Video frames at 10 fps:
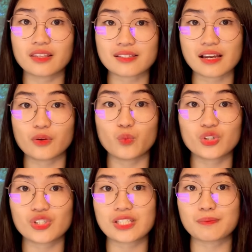decide
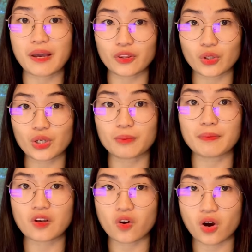which is better
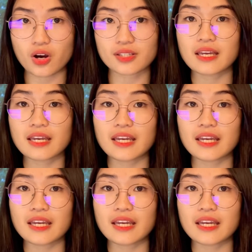because